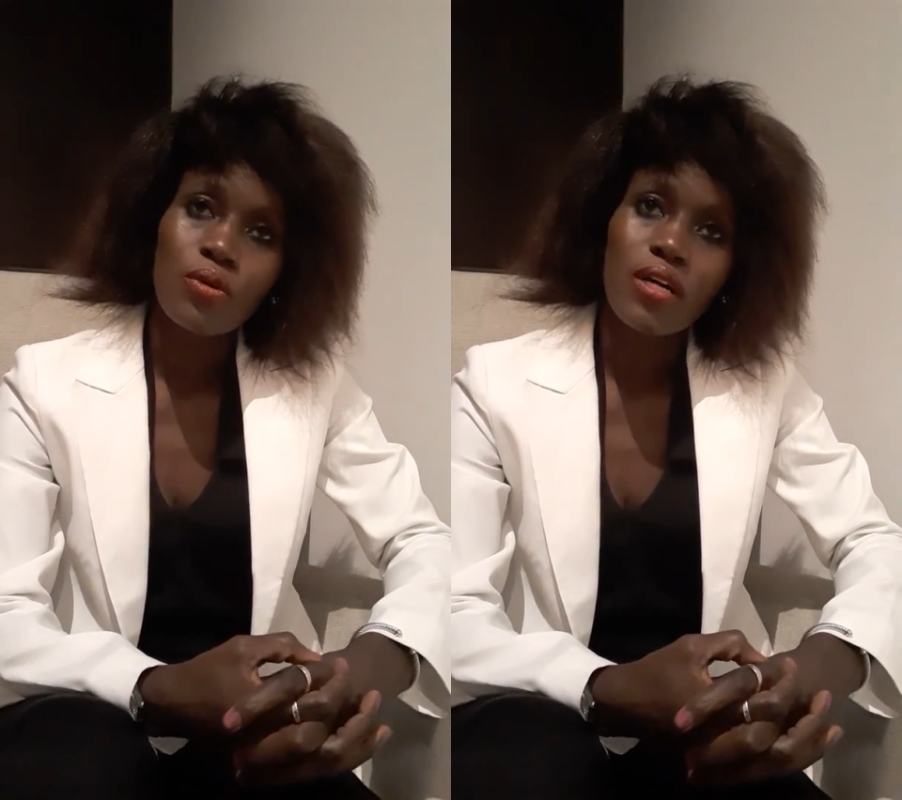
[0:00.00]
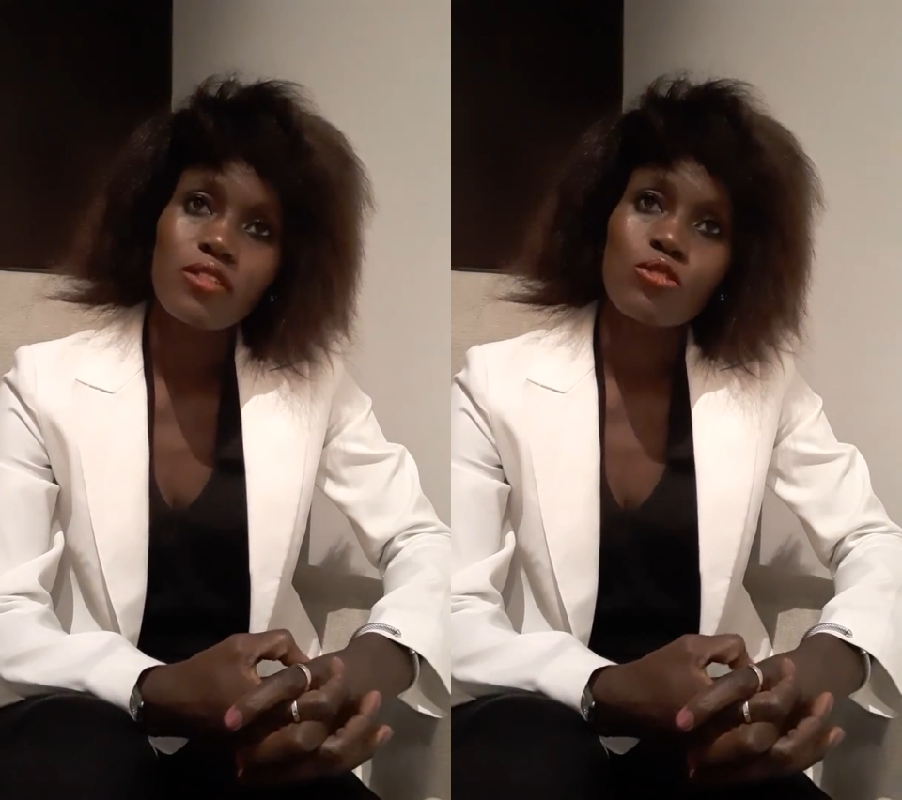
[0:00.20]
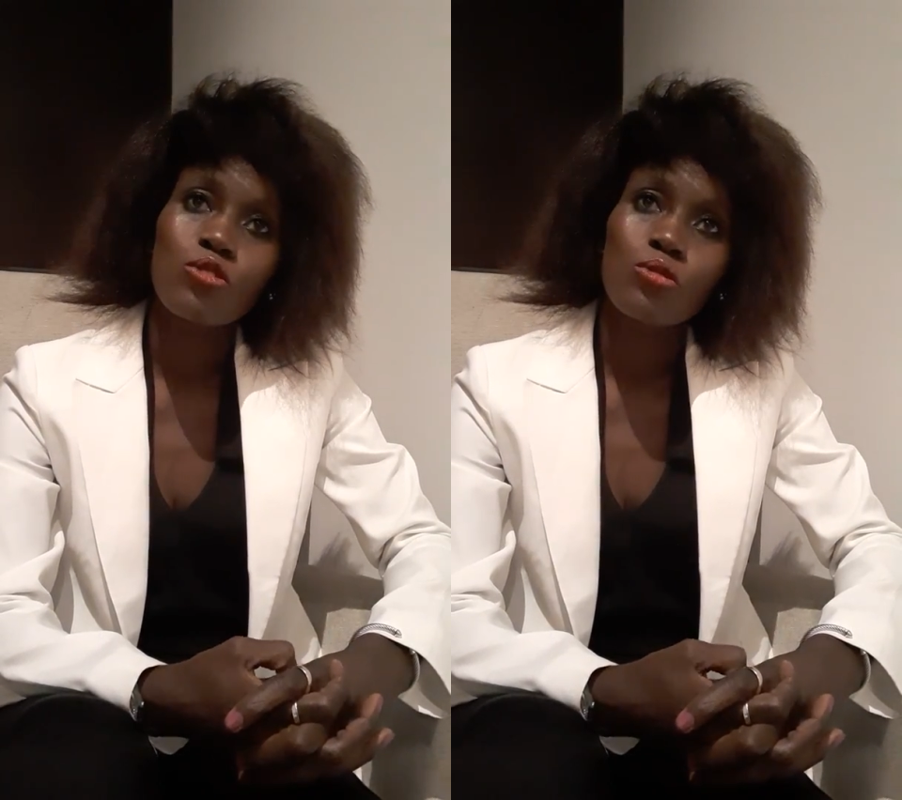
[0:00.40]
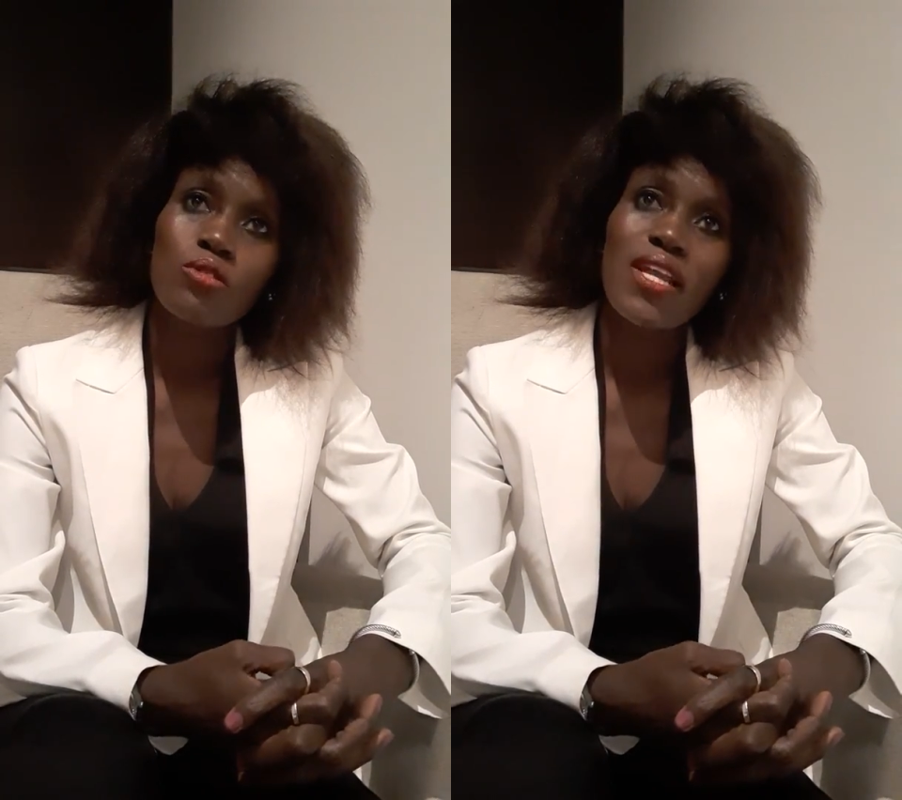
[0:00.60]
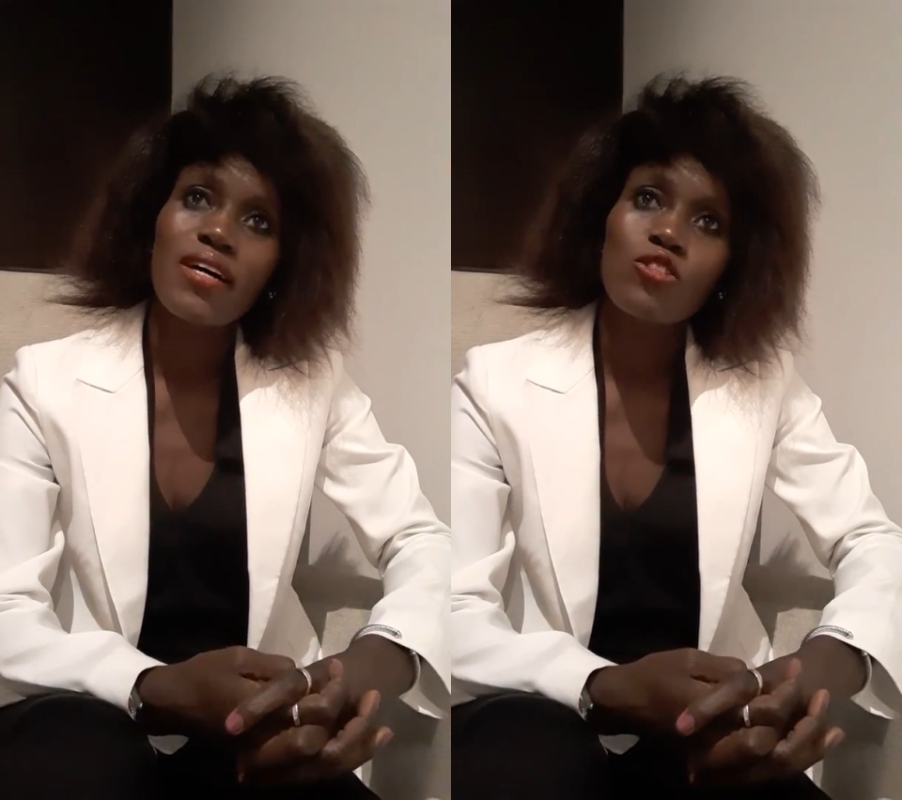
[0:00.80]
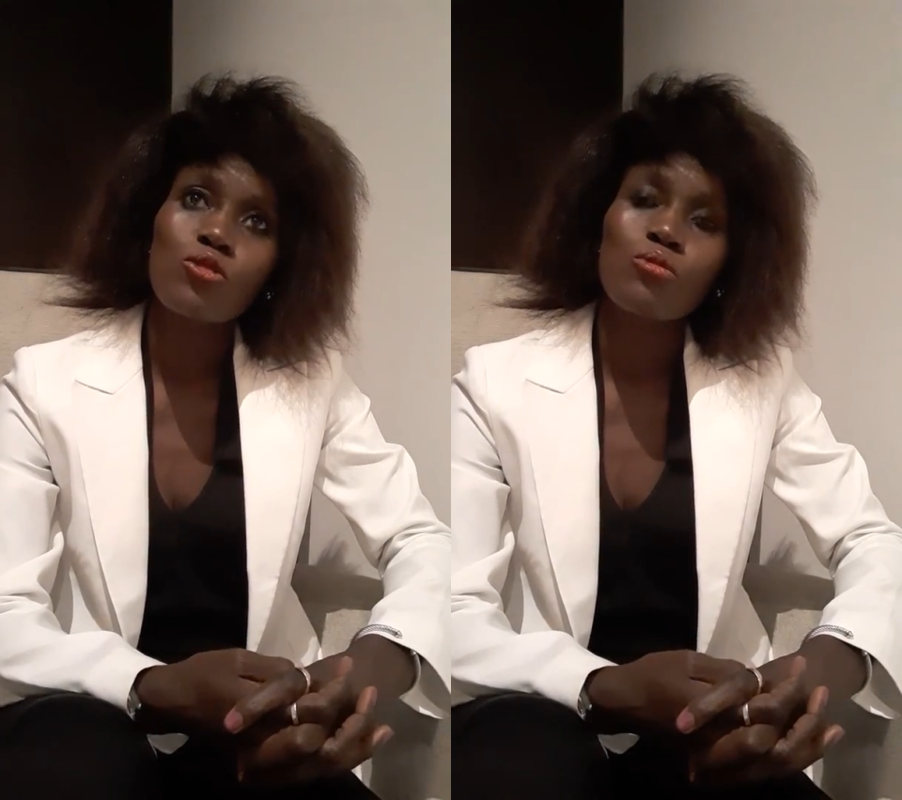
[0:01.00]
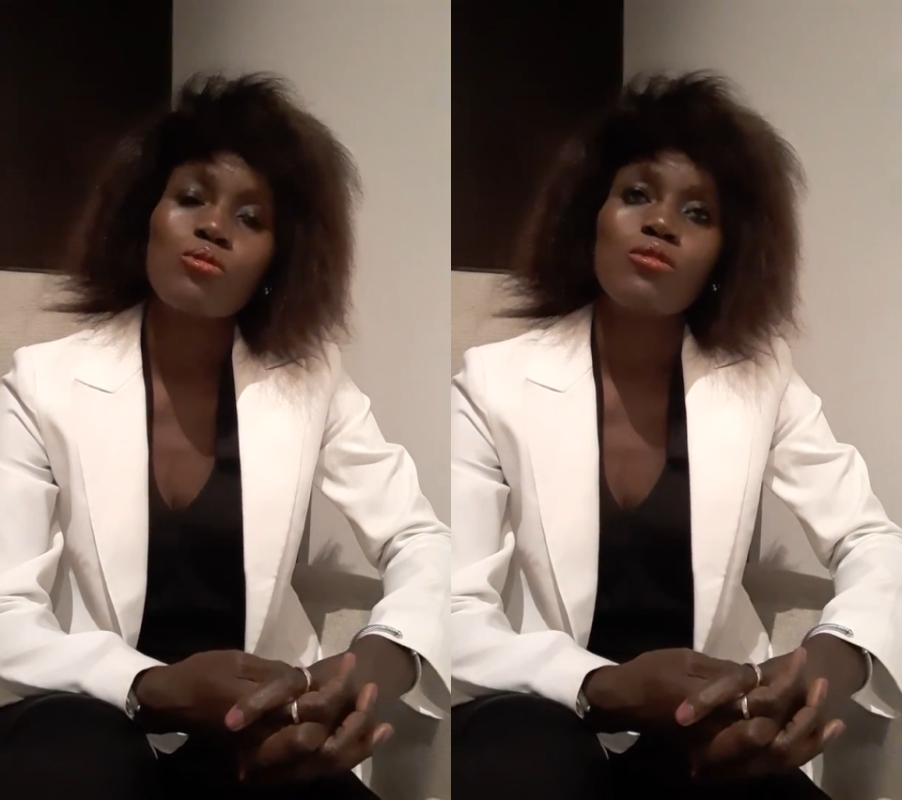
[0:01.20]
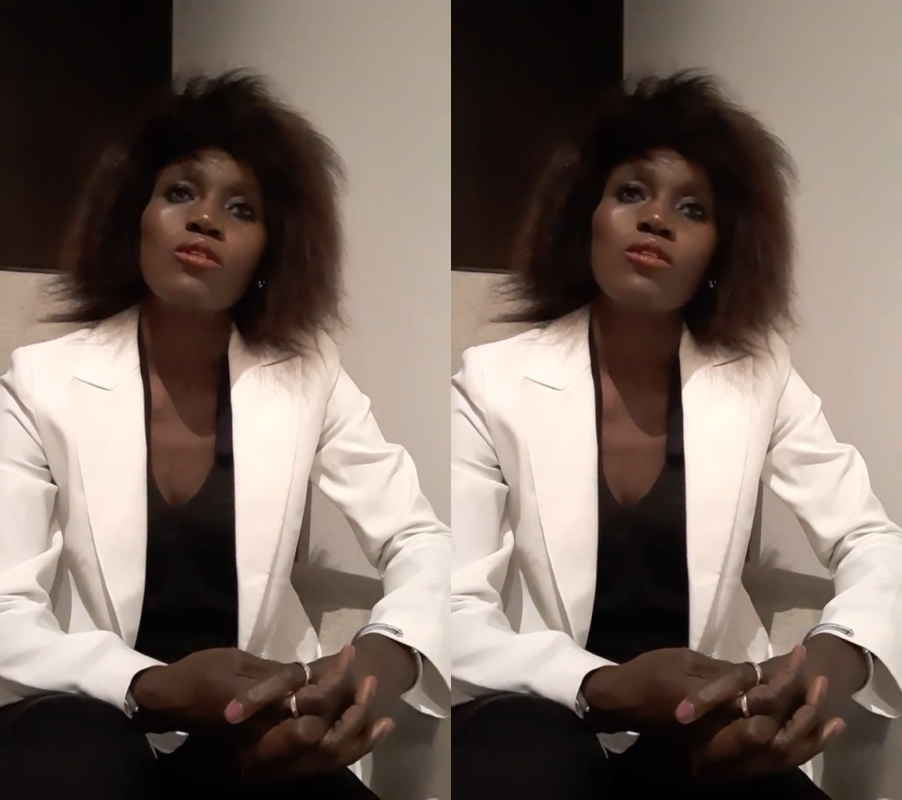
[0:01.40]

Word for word: and should learn to